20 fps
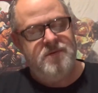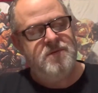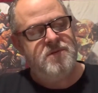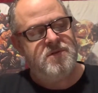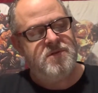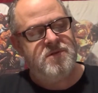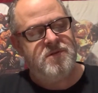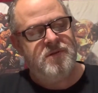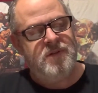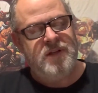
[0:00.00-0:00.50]

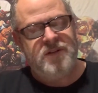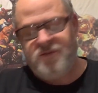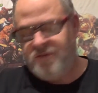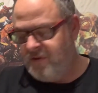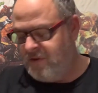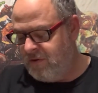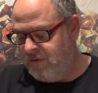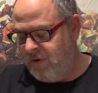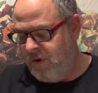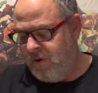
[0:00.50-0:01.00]
So let's,
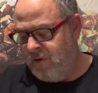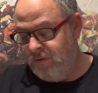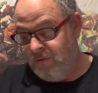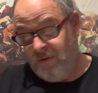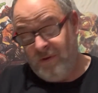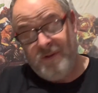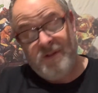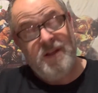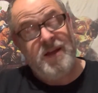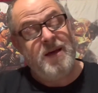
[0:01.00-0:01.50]
oh,
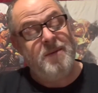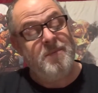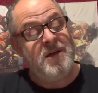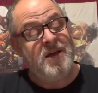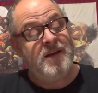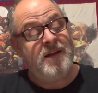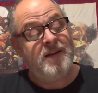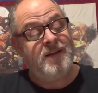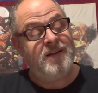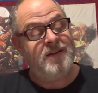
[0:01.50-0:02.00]
look at that,
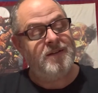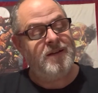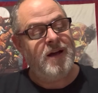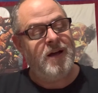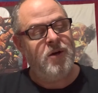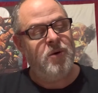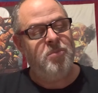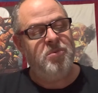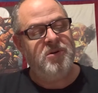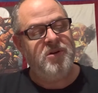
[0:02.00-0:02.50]
man. I
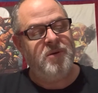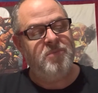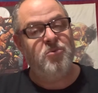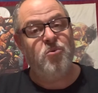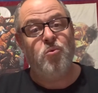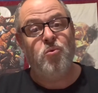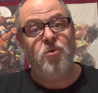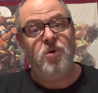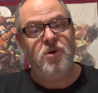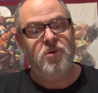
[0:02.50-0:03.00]
opened up
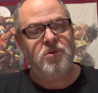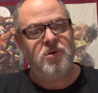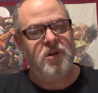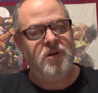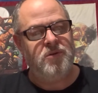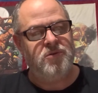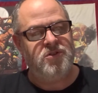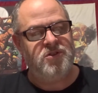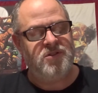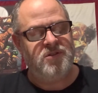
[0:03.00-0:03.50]
real
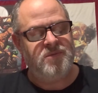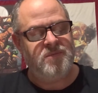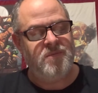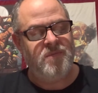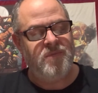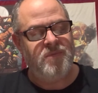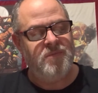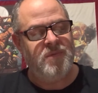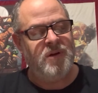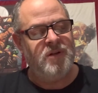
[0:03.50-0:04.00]
close,
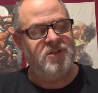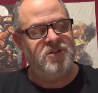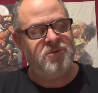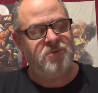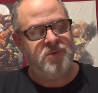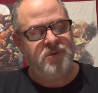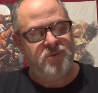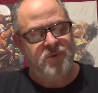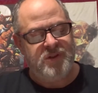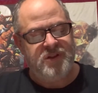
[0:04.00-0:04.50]
but I just
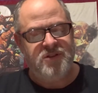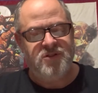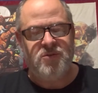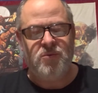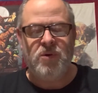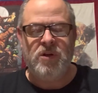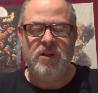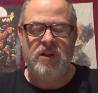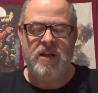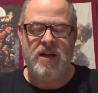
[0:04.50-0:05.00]
want to read this
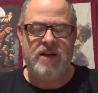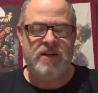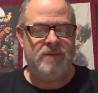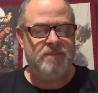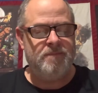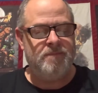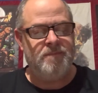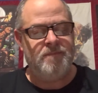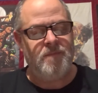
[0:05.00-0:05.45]
one line.